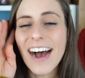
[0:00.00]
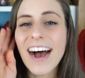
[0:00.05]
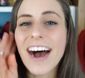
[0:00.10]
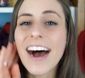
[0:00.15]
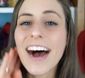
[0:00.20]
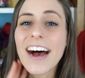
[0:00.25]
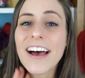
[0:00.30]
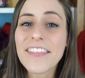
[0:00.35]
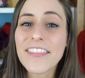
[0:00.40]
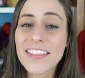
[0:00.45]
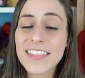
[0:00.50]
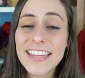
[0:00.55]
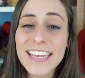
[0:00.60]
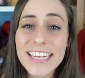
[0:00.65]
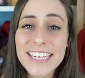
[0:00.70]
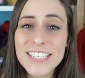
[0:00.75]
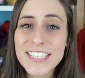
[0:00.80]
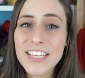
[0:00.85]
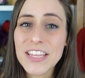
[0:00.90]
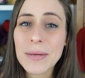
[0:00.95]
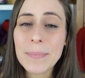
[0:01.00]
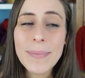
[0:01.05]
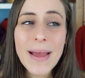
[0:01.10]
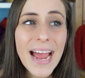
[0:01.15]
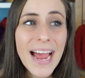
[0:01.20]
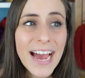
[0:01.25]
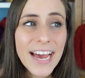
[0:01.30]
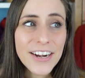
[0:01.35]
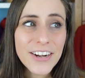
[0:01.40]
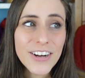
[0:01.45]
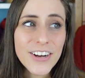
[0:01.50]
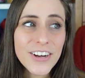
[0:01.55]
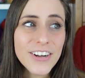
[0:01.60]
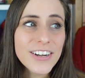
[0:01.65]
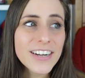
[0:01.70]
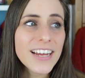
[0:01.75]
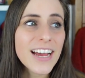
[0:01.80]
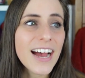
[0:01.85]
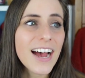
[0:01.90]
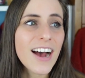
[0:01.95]
Uh, the link to the
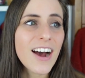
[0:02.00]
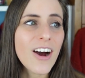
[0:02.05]
pattern,